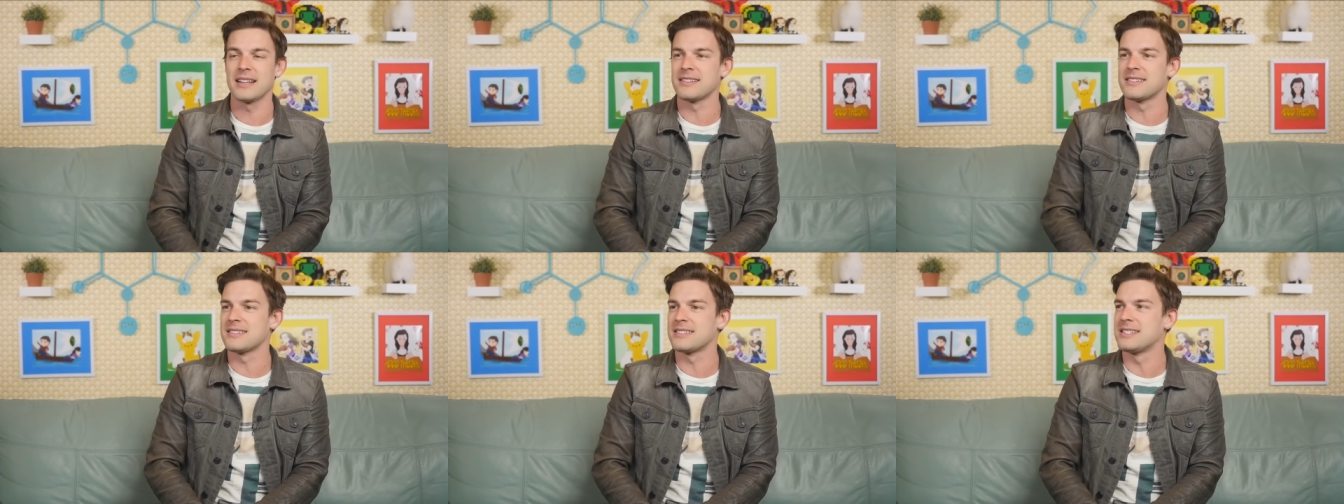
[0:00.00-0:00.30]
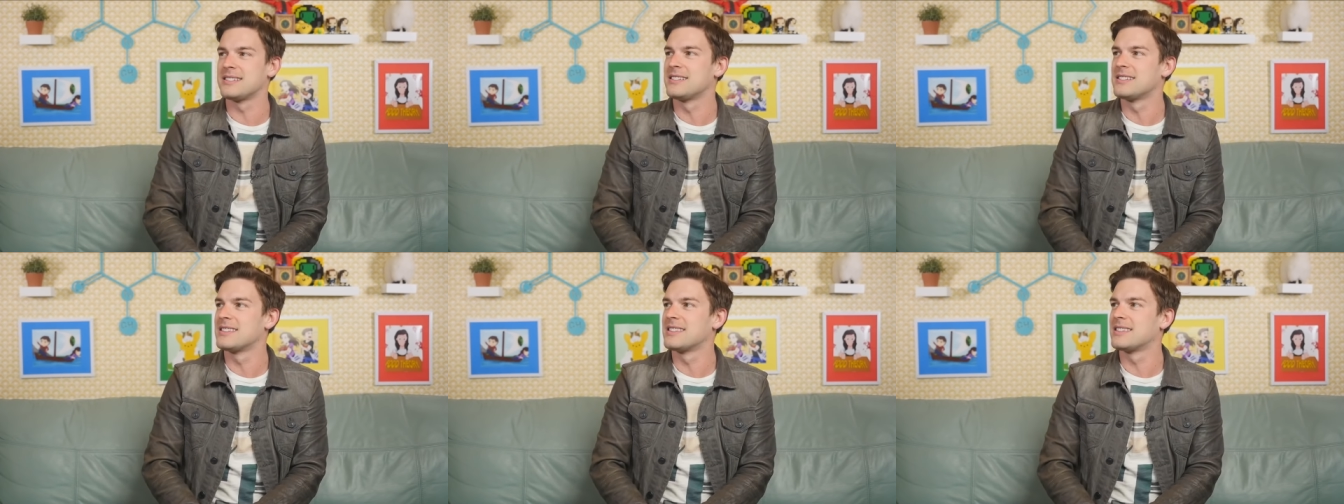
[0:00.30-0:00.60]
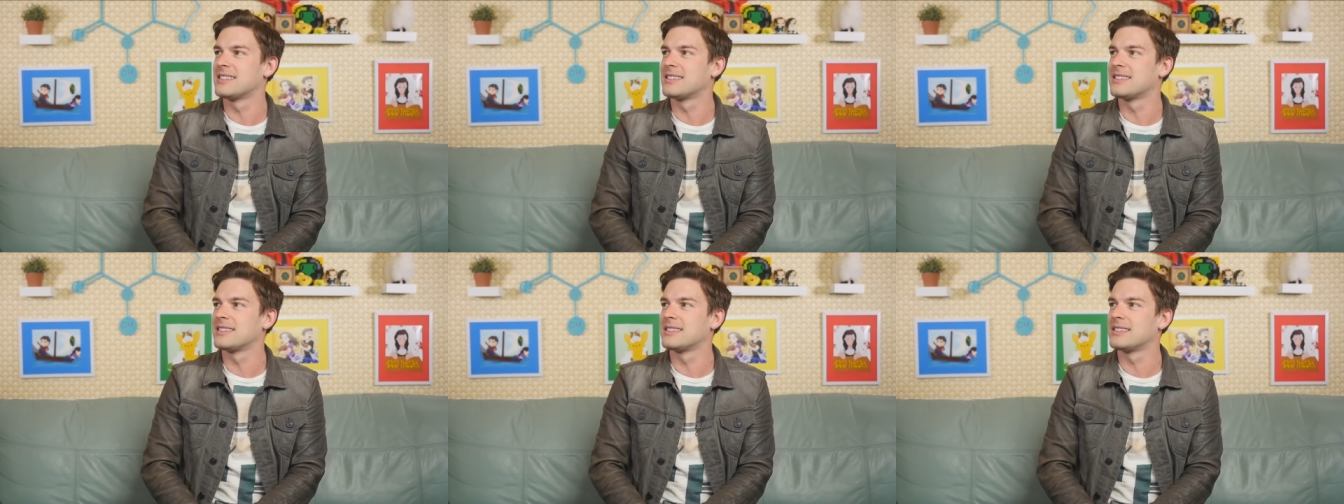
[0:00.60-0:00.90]
you're in
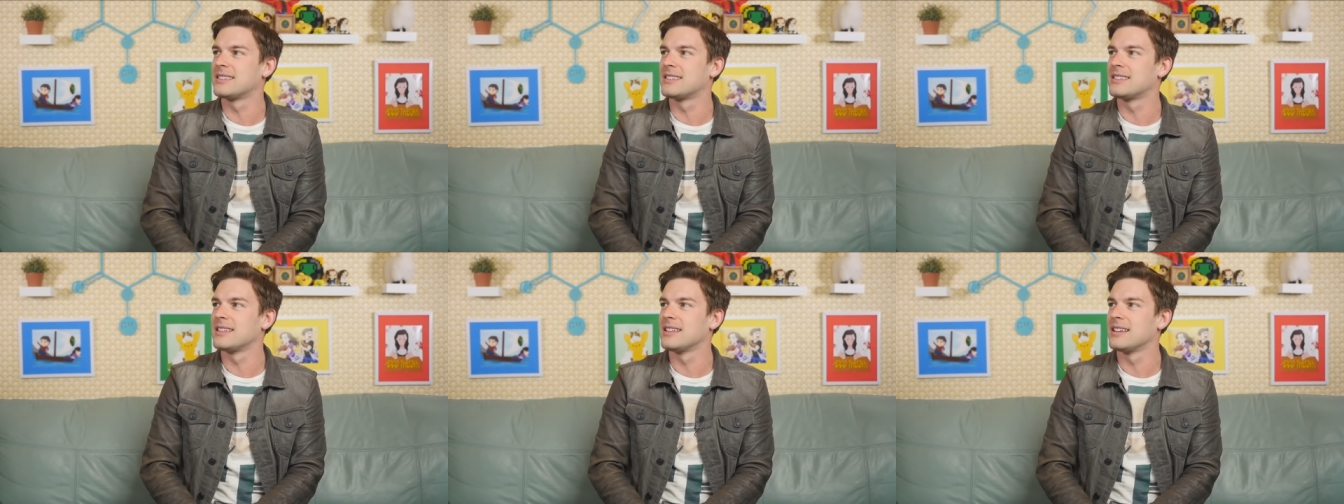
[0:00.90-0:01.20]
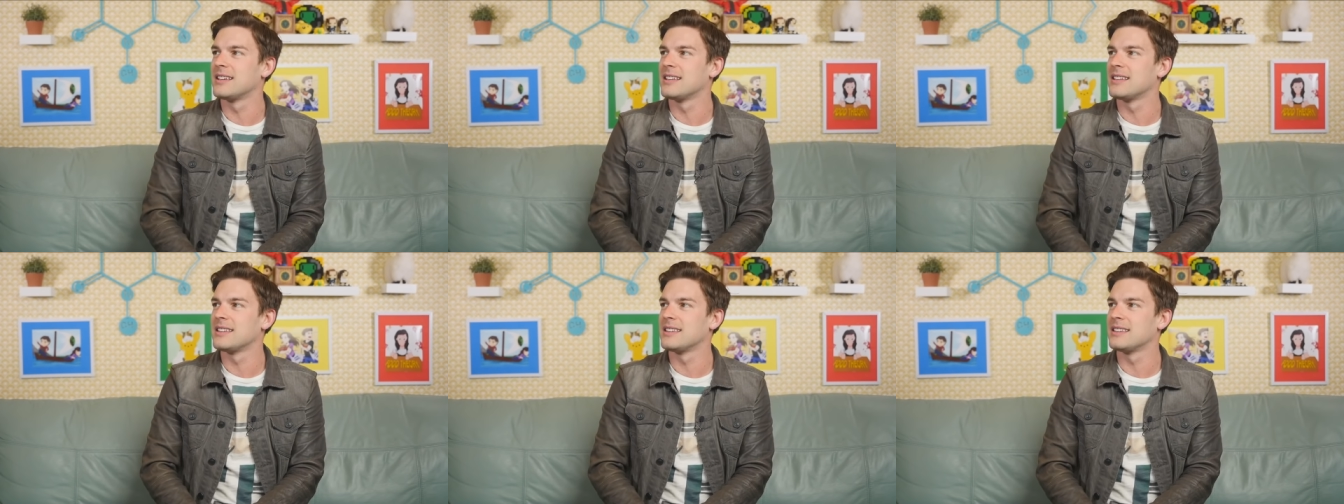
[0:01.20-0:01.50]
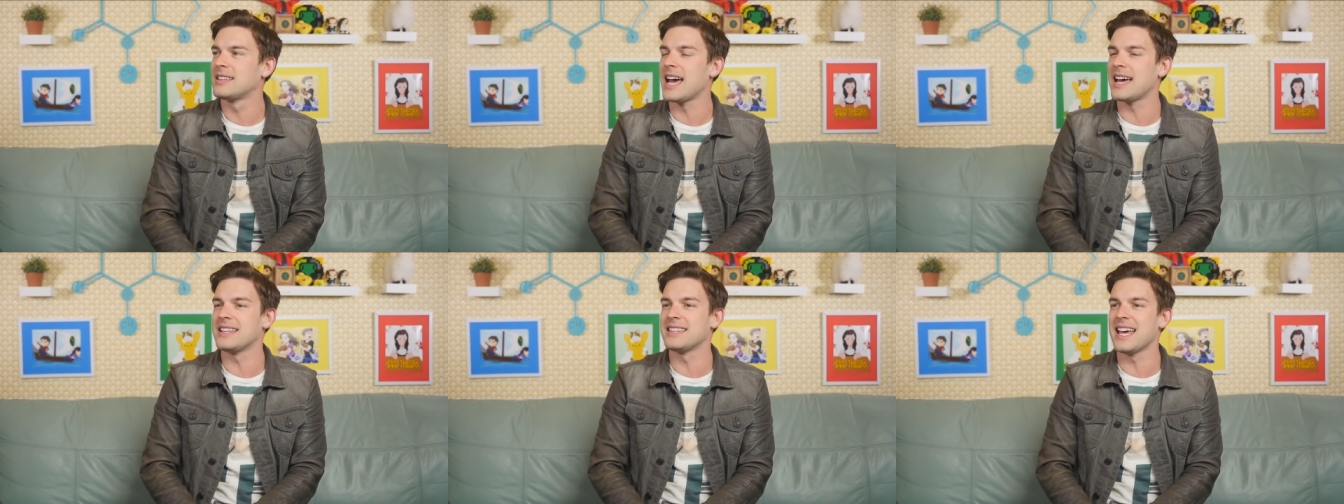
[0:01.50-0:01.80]
defense of Lady Camden.
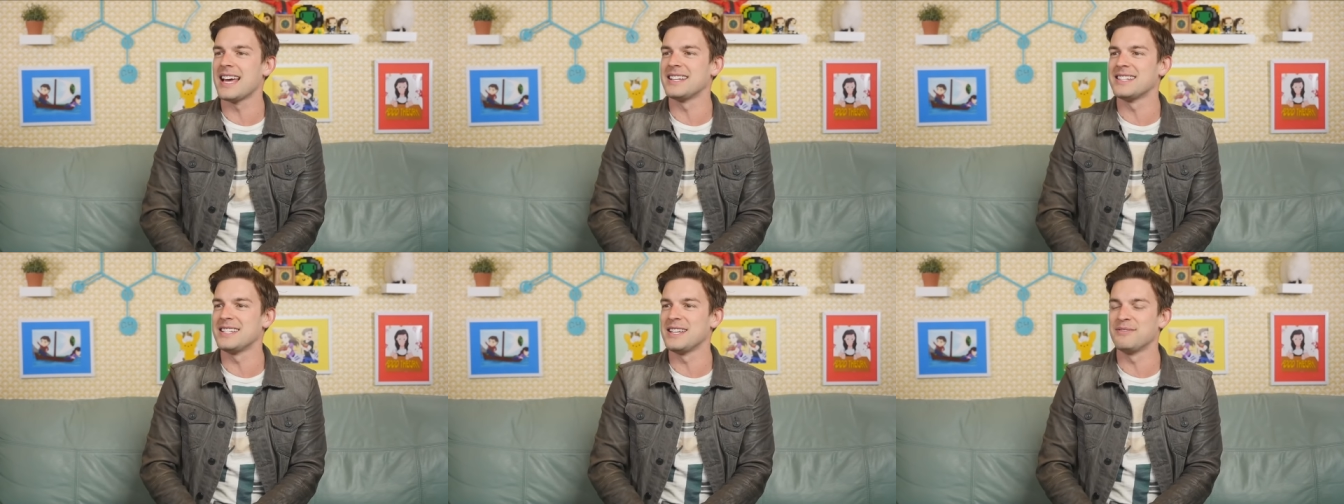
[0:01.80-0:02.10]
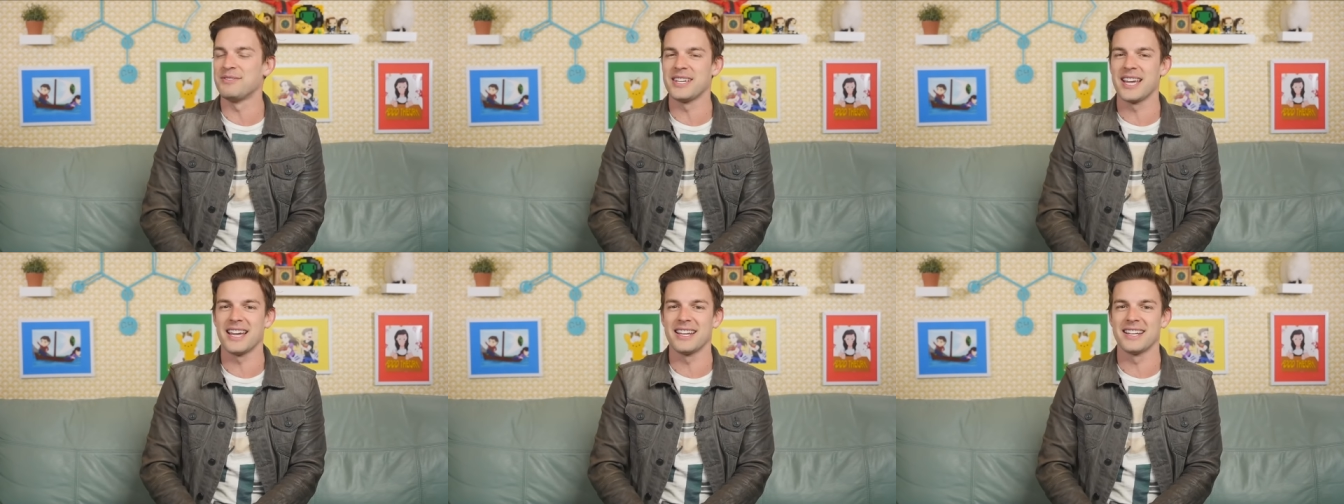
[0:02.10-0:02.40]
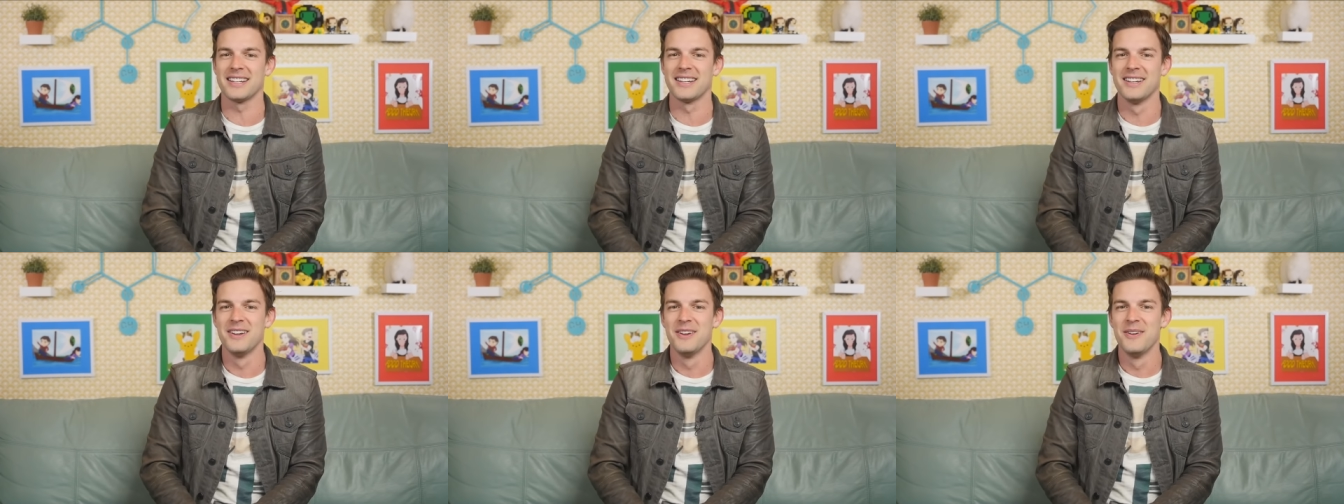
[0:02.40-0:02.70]
That that deviated. So you're
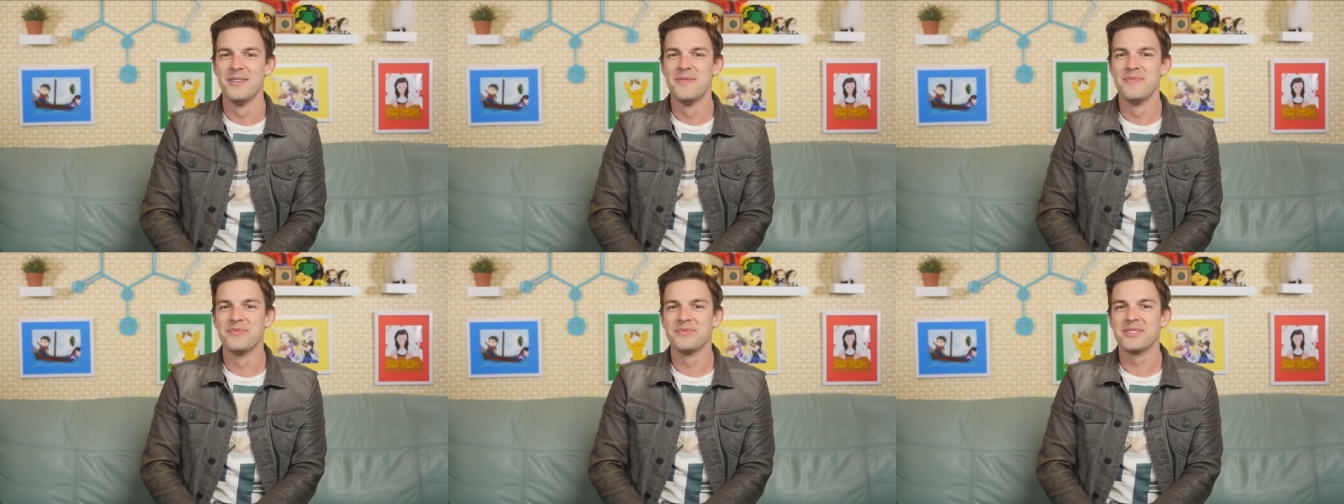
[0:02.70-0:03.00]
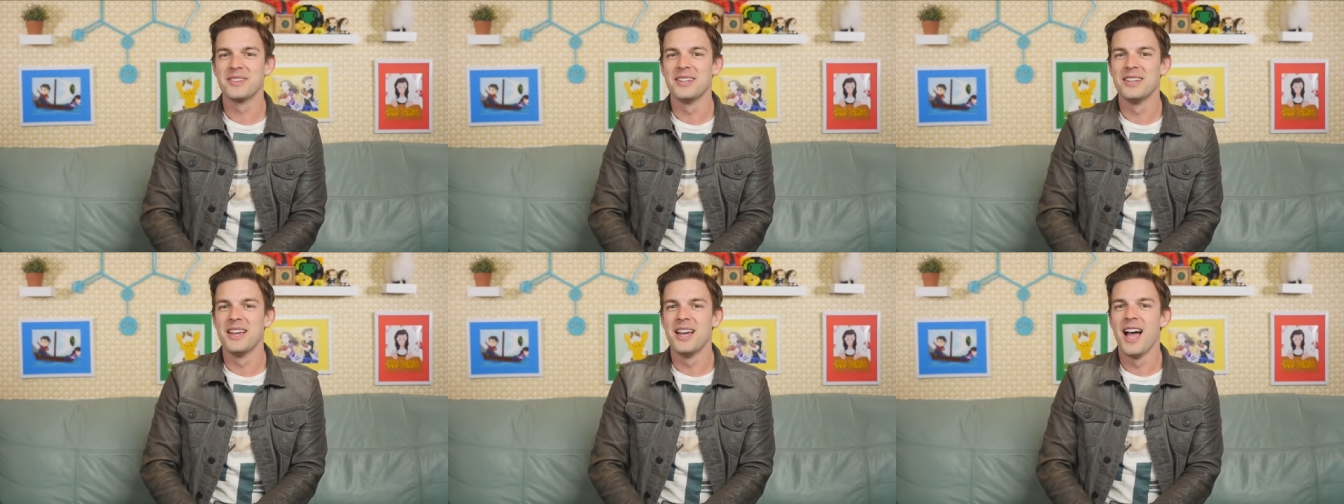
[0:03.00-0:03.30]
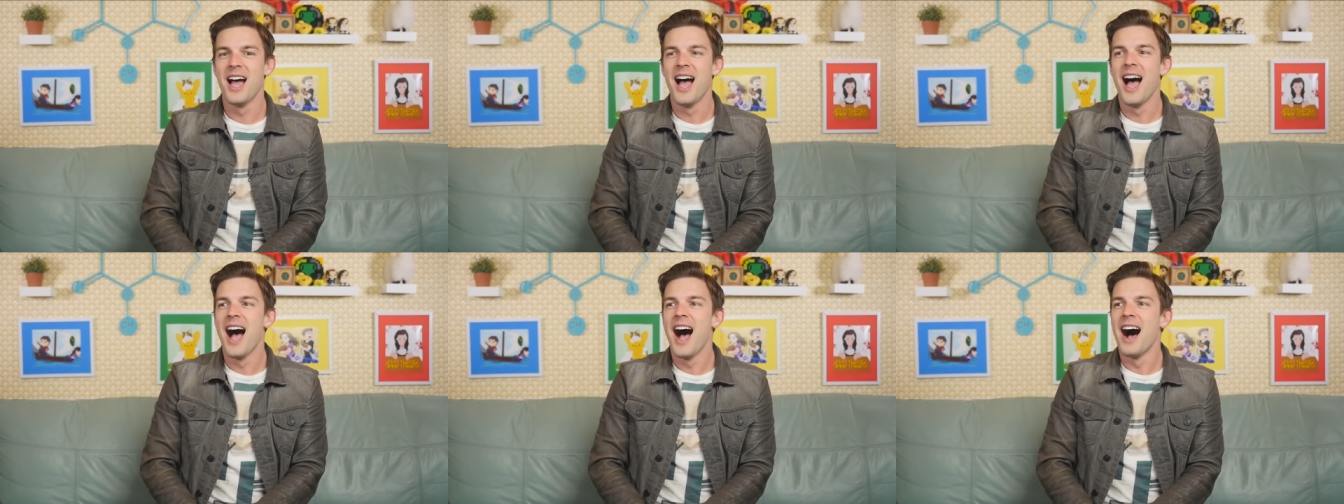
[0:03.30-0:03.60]
Lady Camden
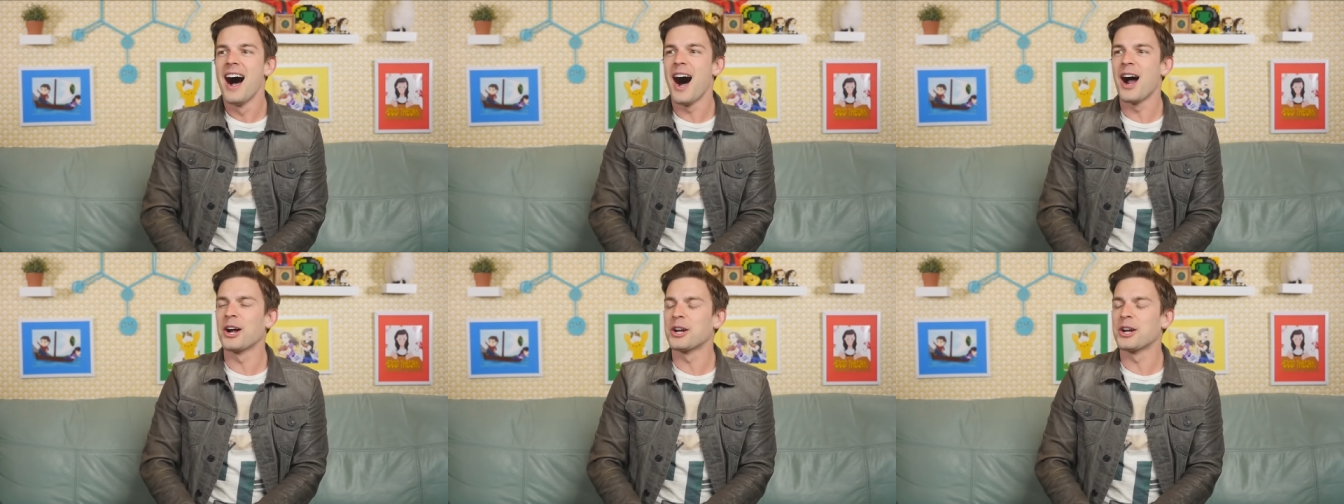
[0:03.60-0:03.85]
stan. Are